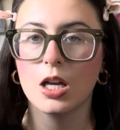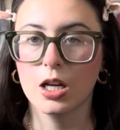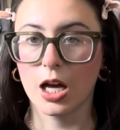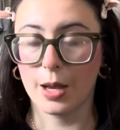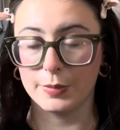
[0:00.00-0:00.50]

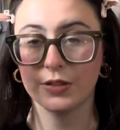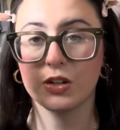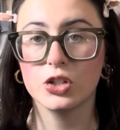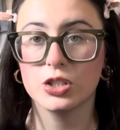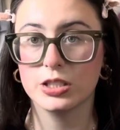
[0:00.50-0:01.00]
I'm gonna
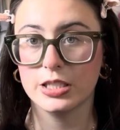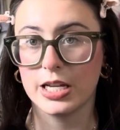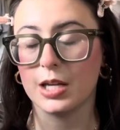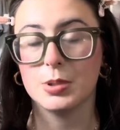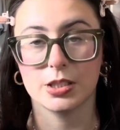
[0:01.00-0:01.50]
finish this
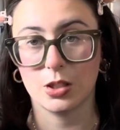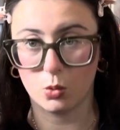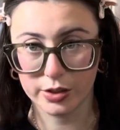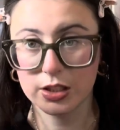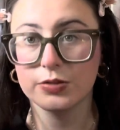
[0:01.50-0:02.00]
today because I
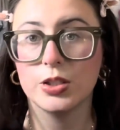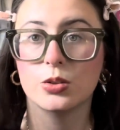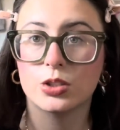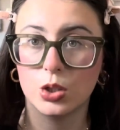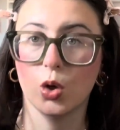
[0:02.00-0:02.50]
want this video
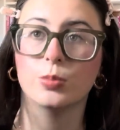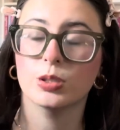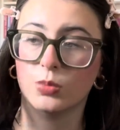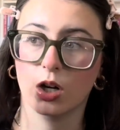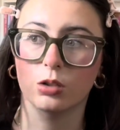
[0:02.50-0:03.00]
to go up
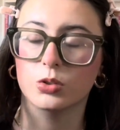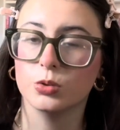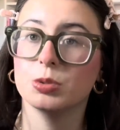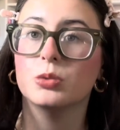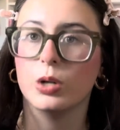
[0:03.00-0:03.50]
tomorrow, which would
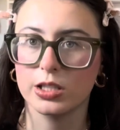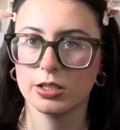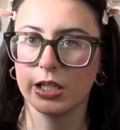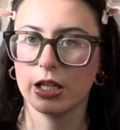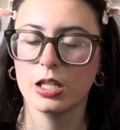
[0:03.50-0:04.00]
be
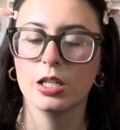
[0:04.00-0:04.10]
Wednesday.